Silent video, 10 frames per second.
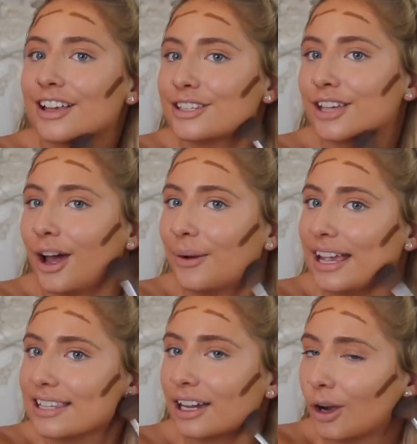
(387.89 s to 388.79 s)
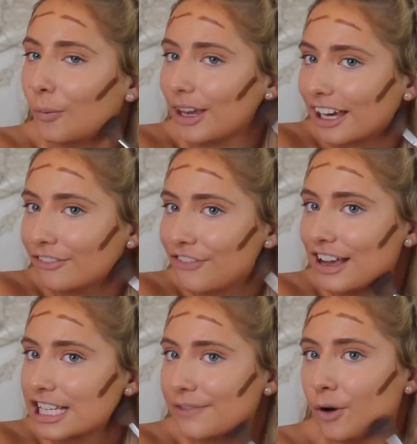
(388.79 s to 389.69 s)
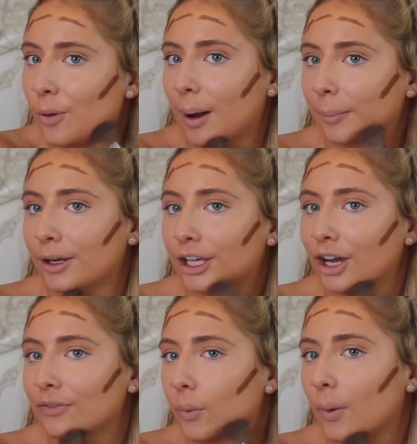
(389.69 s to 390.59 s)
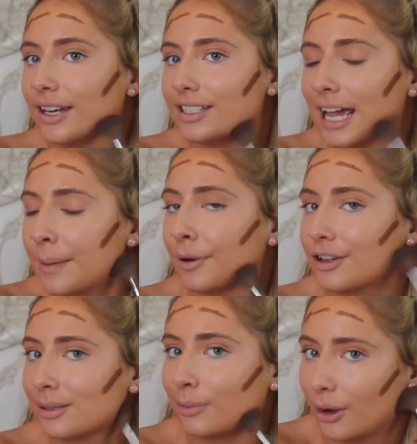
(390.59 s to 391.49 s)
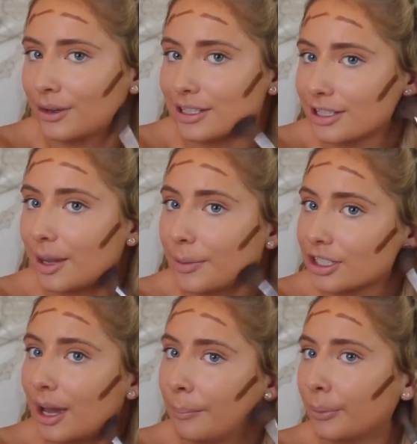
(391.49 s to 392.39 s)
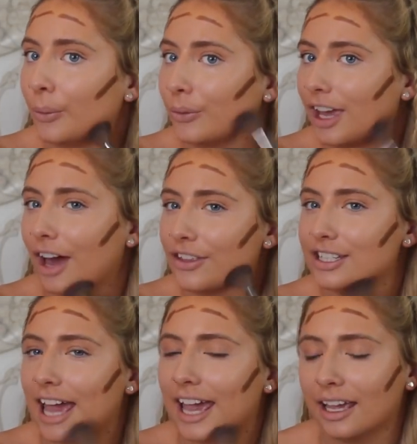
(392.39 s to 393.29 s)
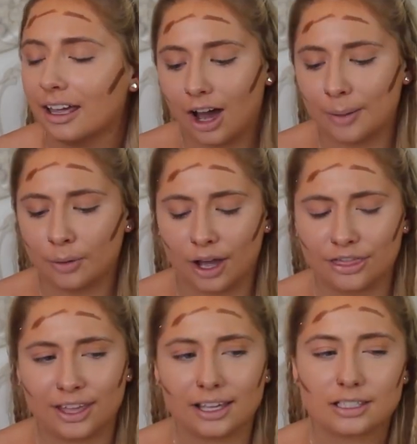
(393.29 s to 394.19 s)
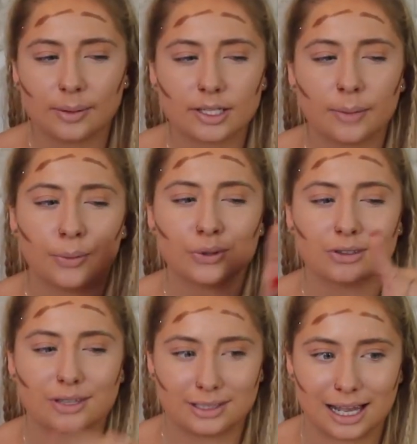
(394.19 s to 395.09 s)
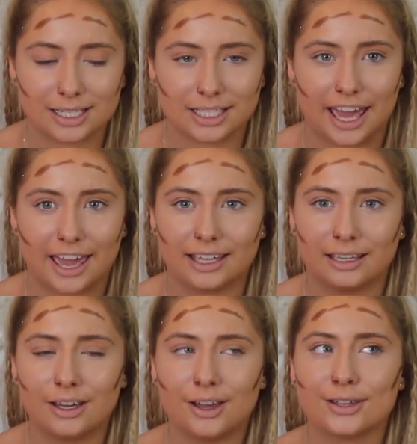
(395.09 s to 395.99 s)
So it's like a weekend festival, but I'm only going for one day because I'm going to Summertime Ball the other day. I think Summertime Ball's on the Saturday.